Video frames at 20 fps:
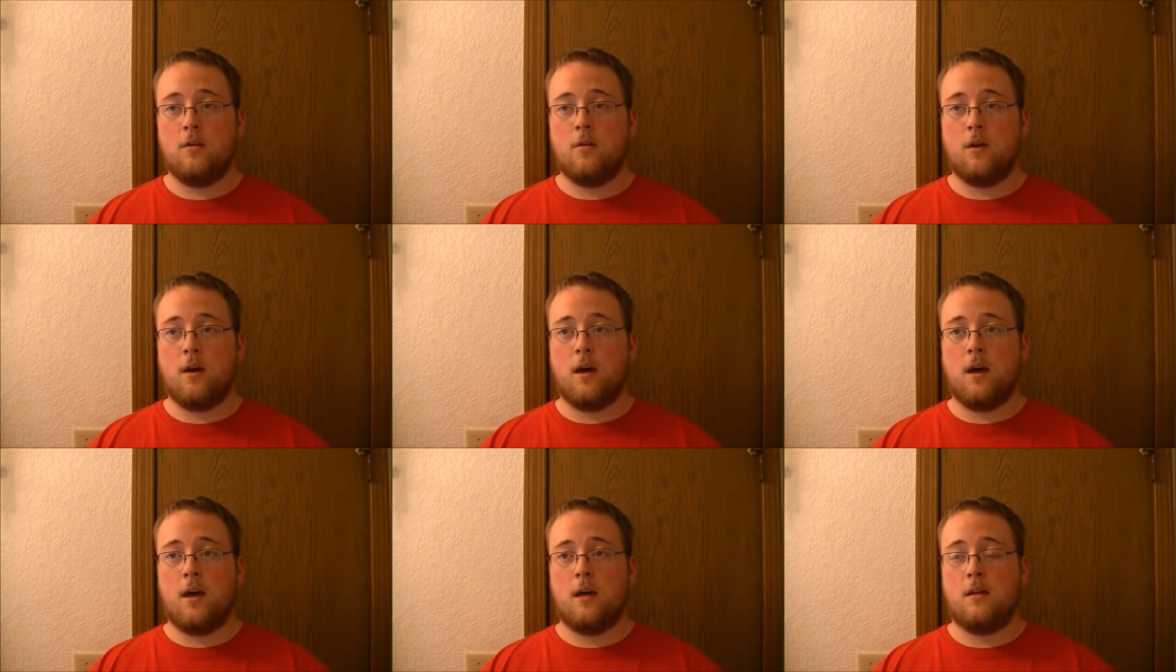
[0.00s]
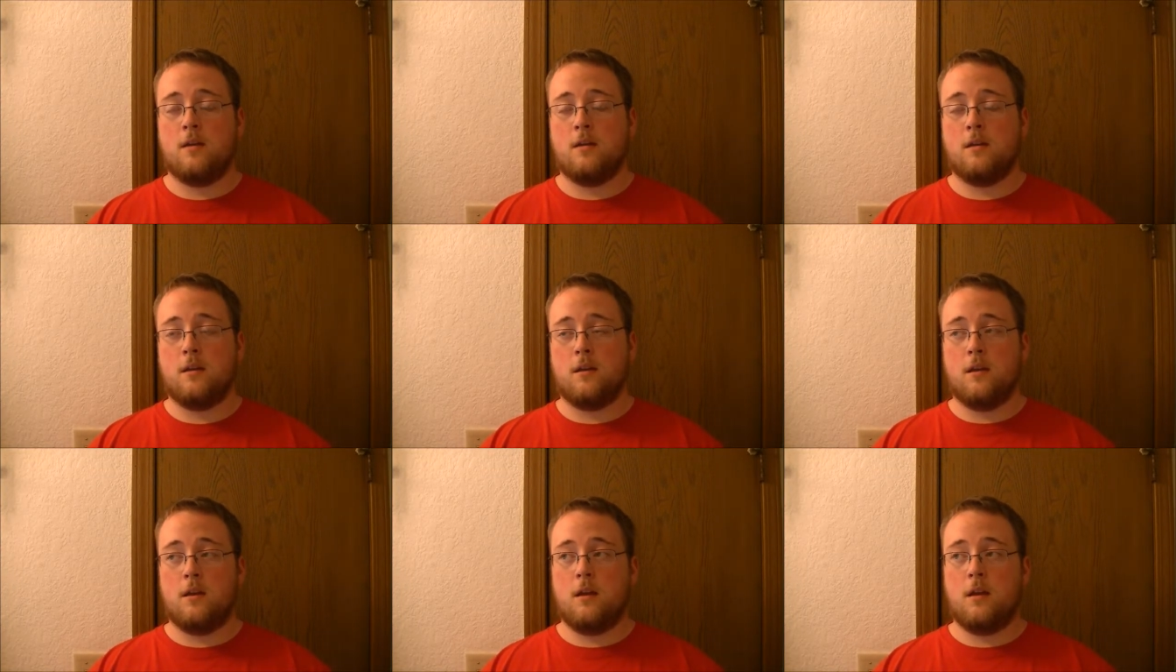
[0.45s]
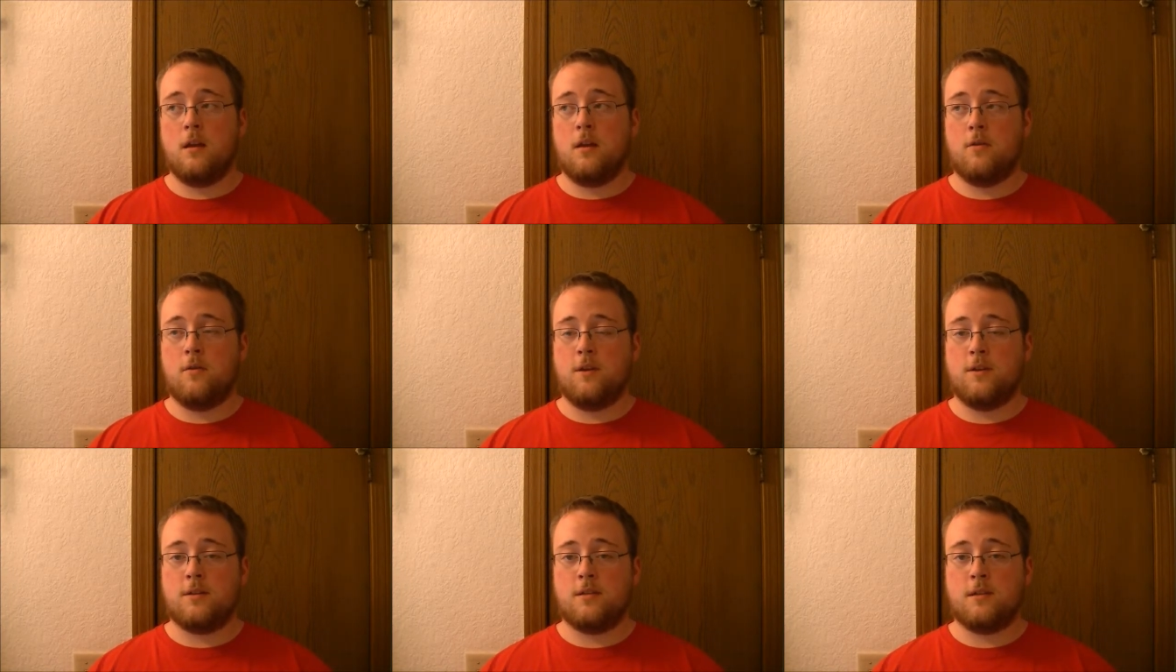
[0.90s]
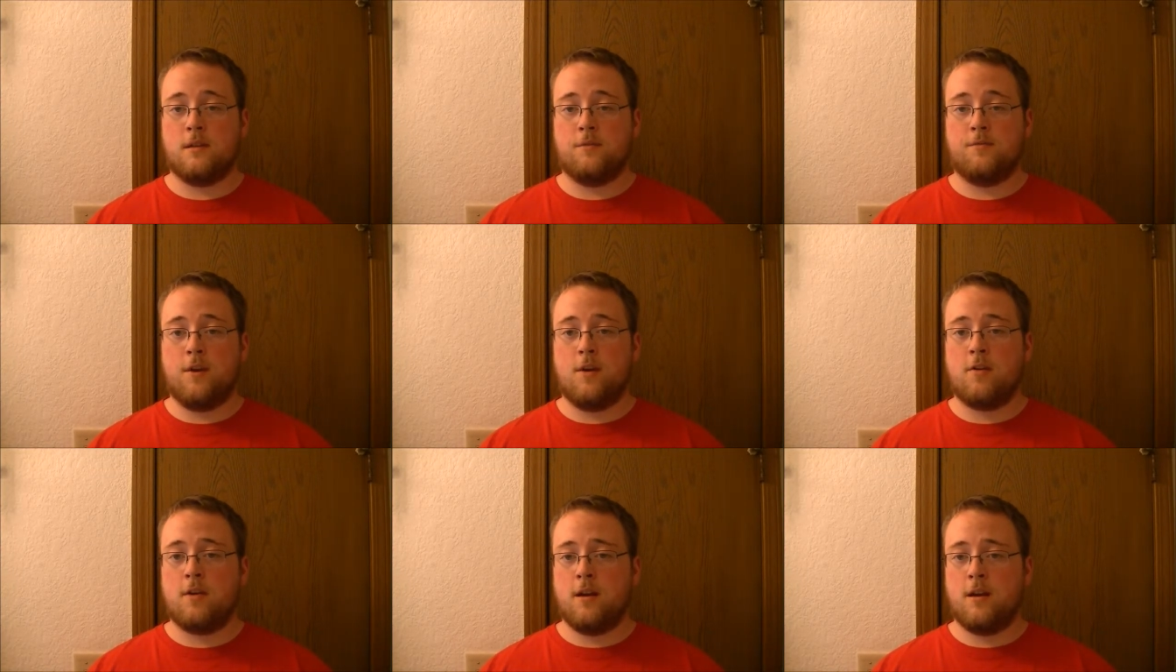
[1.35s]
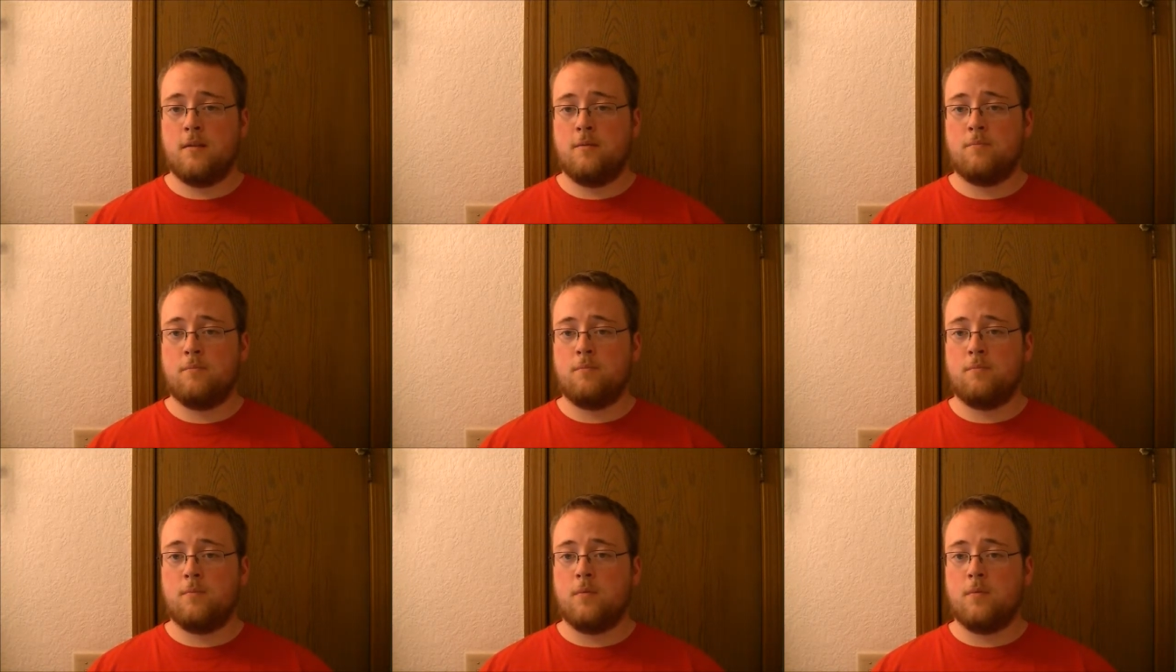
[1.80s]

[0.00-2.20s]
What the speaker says: And, you know, it's a very,